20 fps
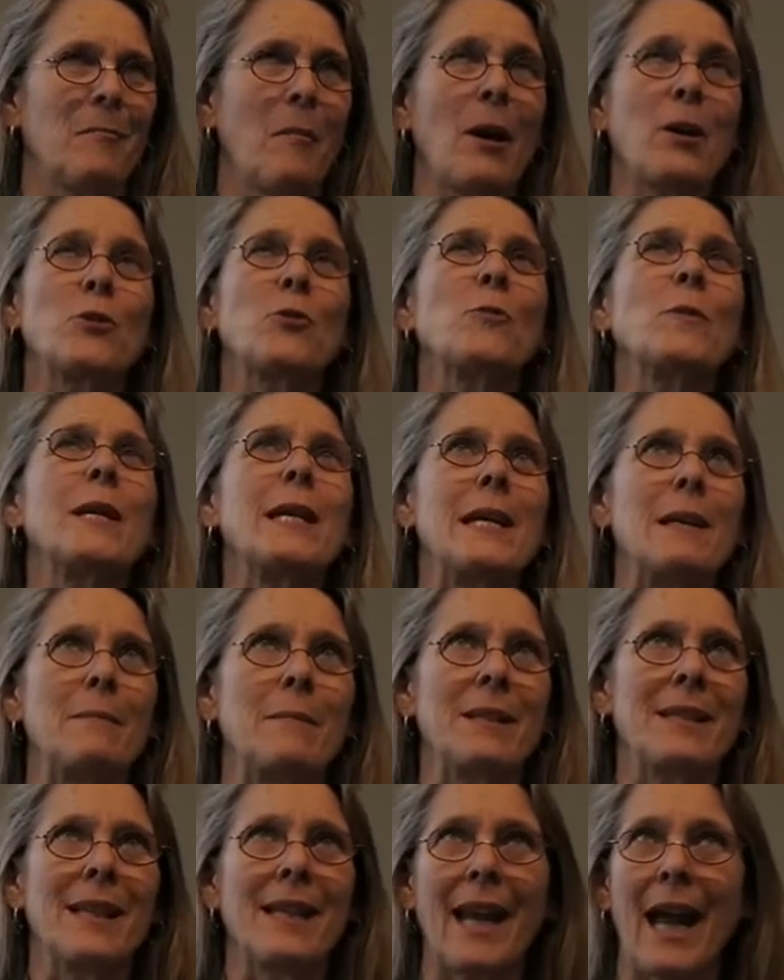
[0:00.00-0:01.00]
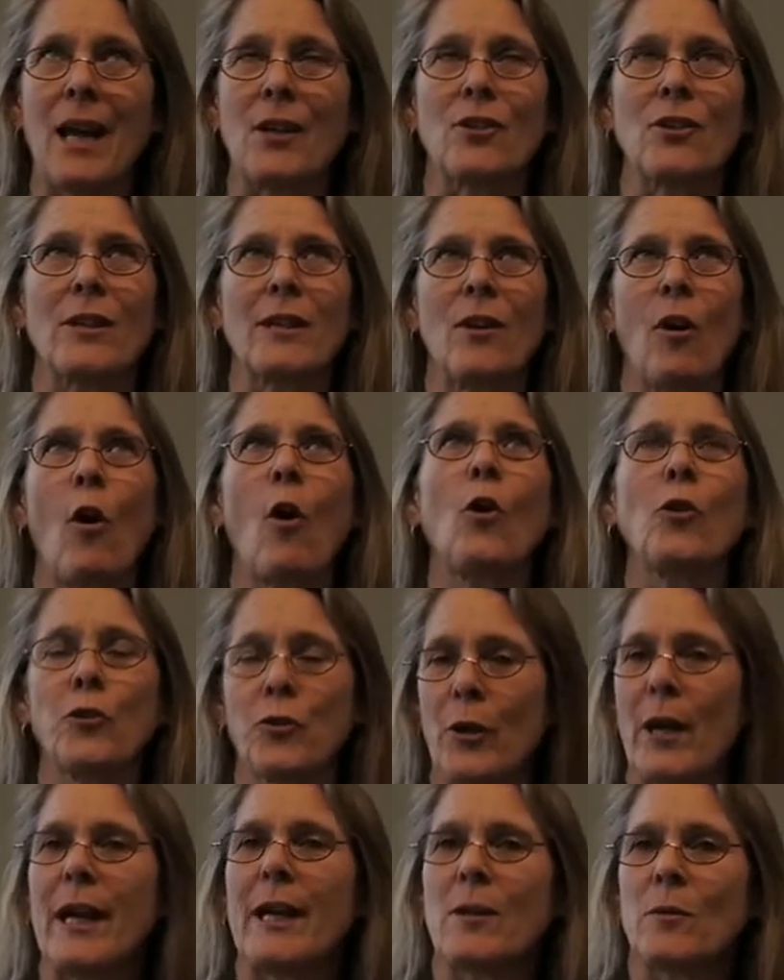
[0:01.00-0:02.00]
my dream is that actually all
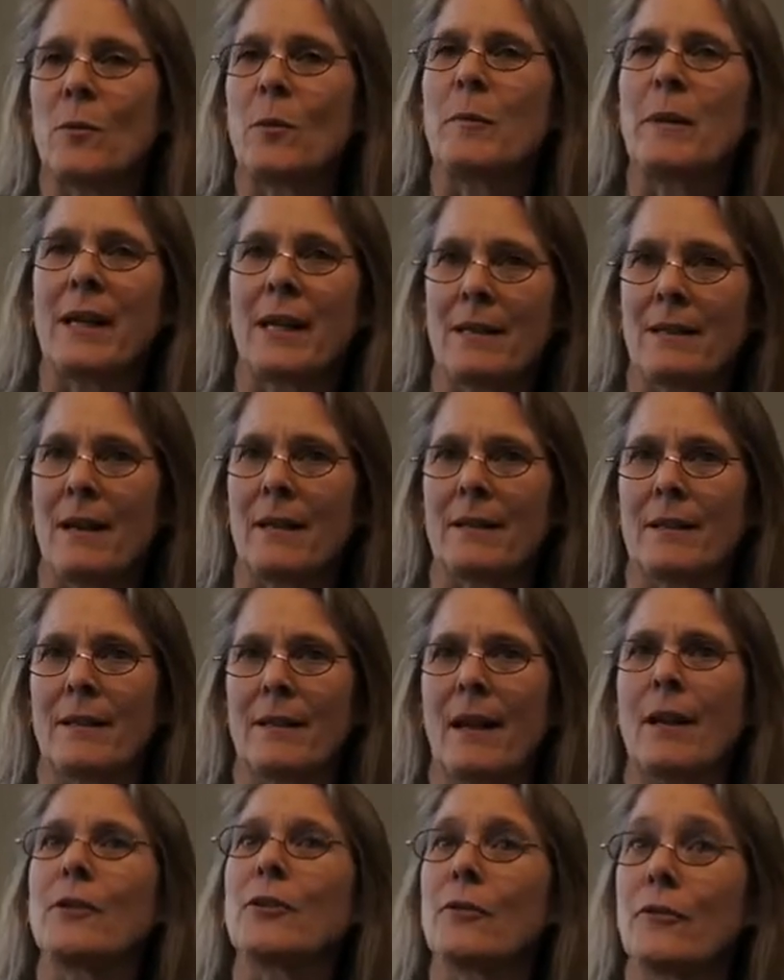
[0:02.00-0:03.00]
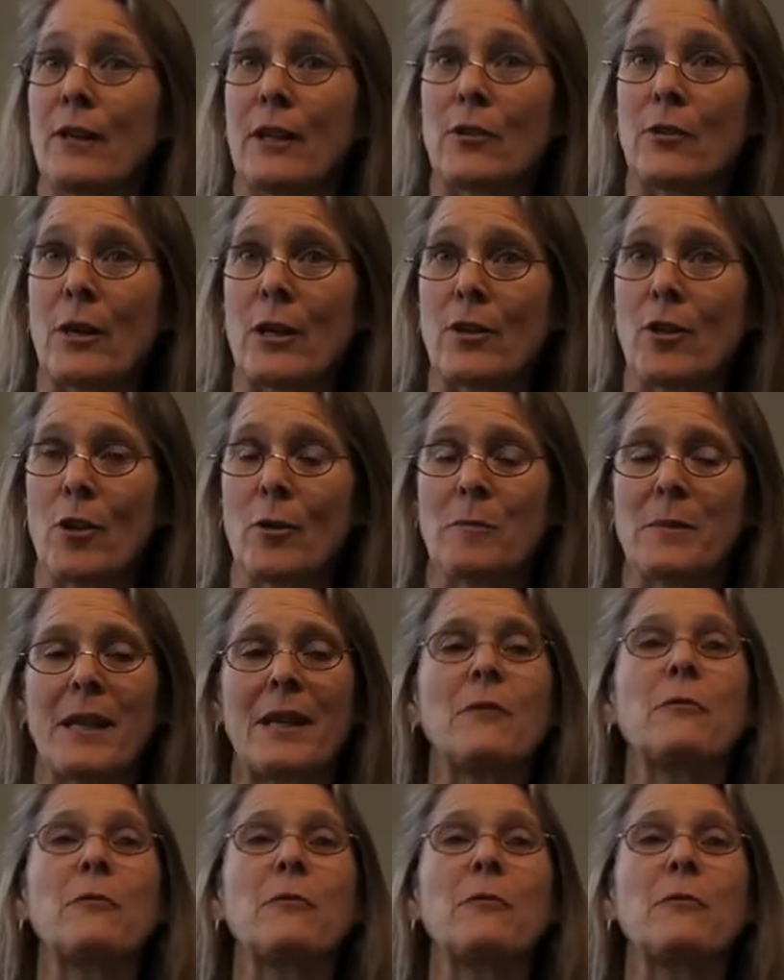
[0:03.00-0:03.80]
trade will be conducted under fair trade terms.